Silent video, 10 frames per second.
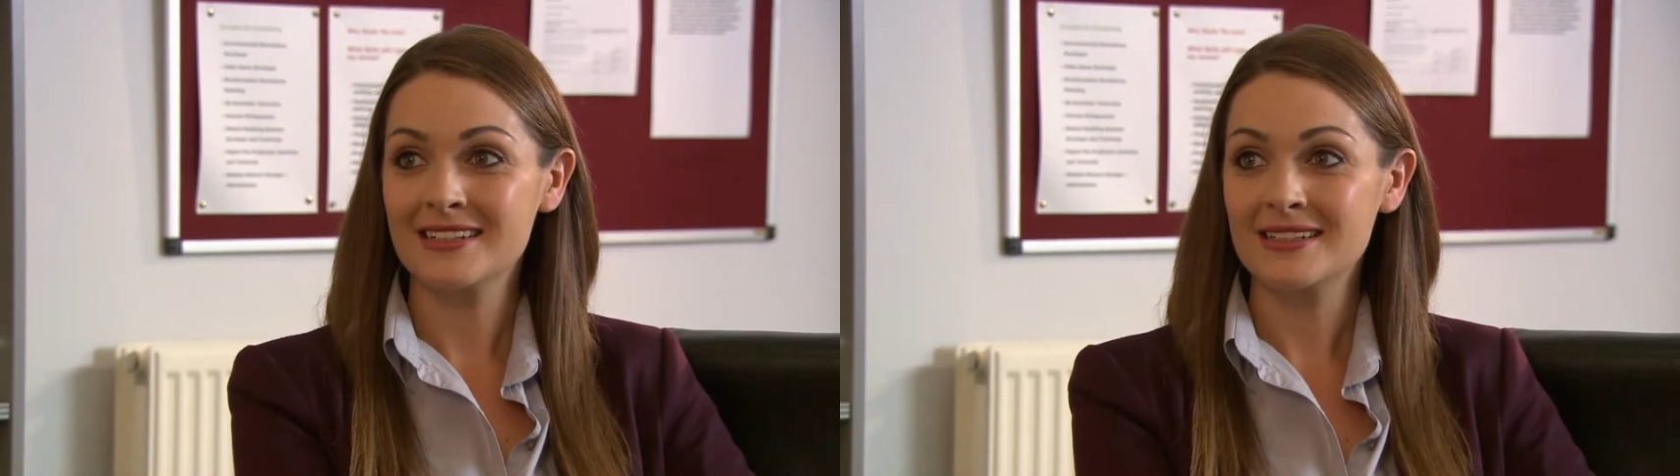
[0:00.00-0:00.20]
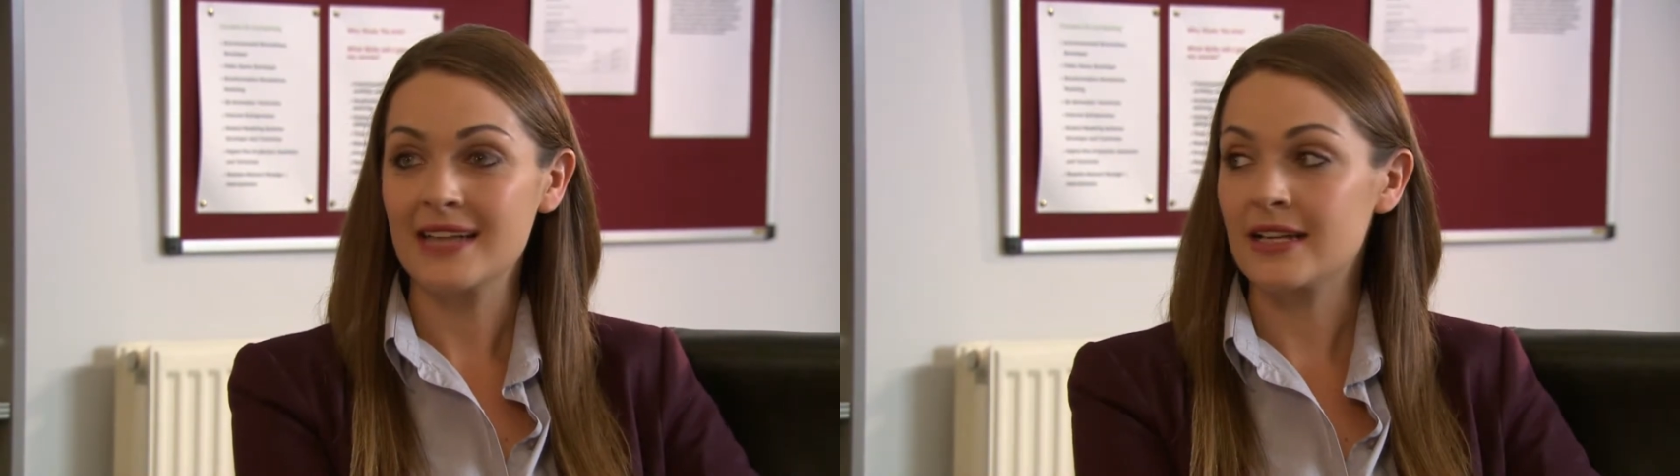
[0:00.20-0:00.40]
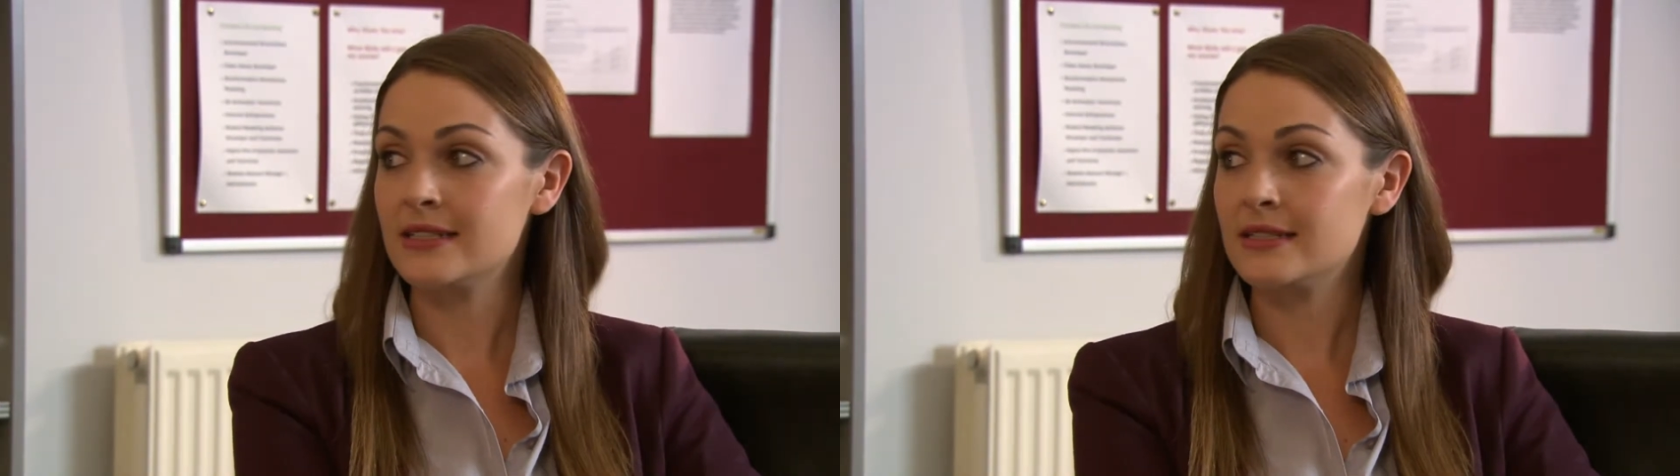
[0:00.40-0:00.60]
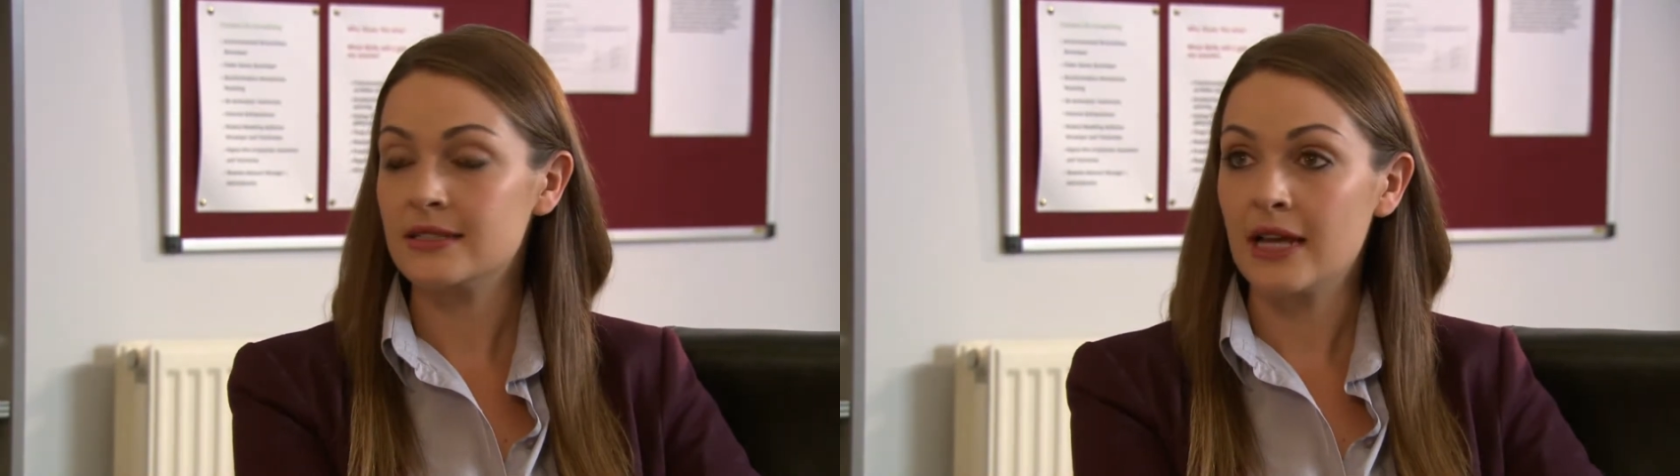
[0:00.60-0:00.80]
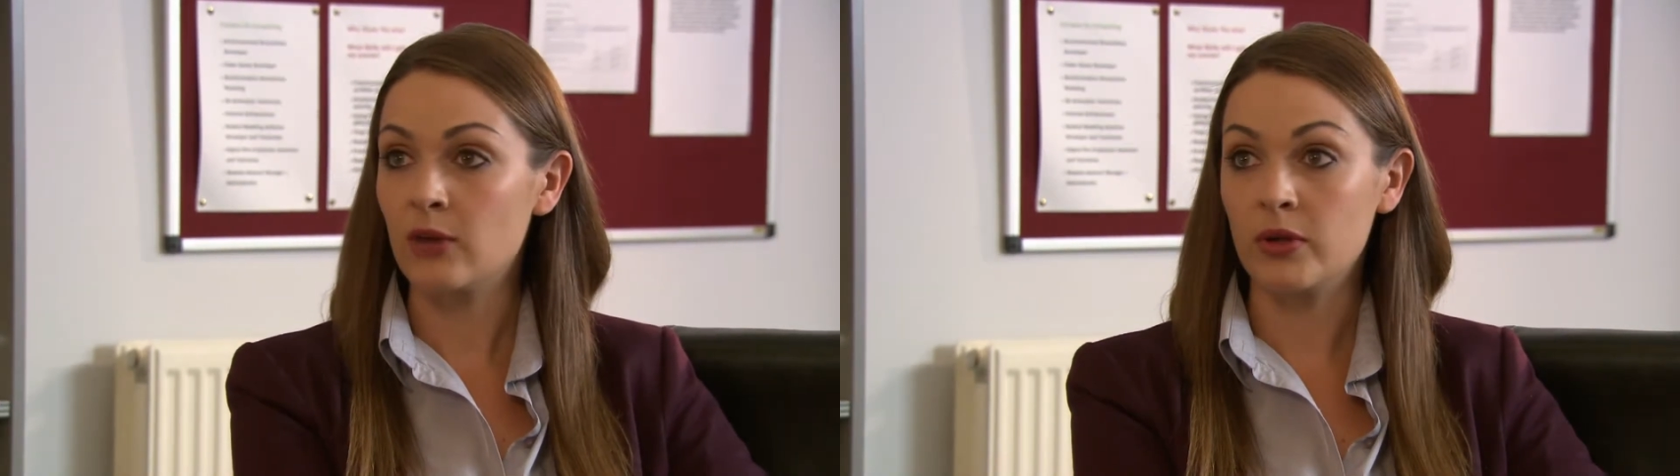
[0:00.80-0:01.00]
Dad,
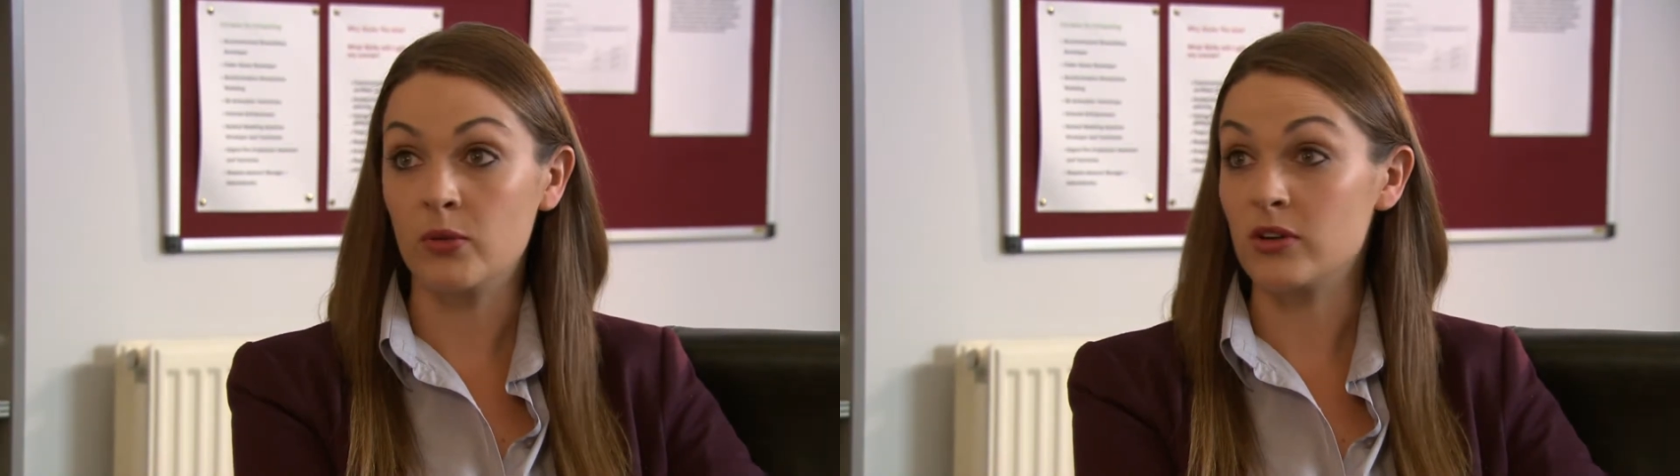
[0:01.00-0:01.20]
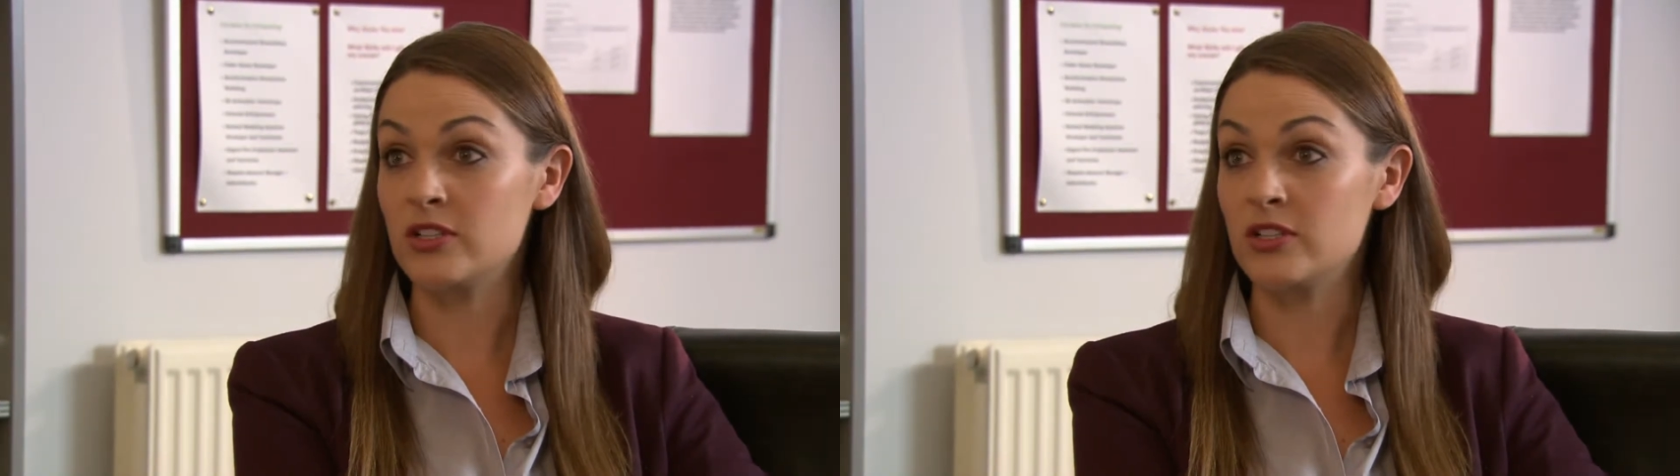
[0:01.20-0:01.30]
tell me what to